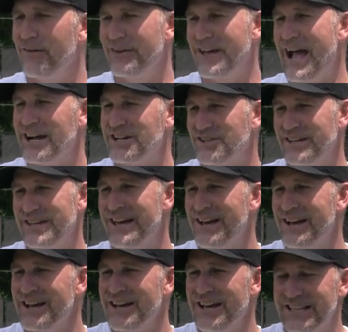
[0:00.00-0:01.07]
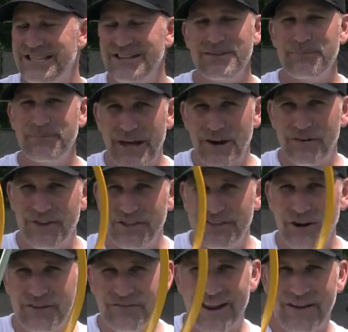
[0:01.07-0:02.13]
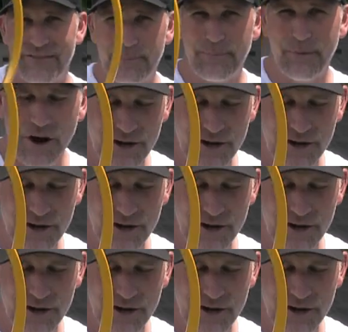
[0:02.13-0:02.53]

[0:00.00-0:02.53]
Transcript: Actually, it's even better if you don't even have a bar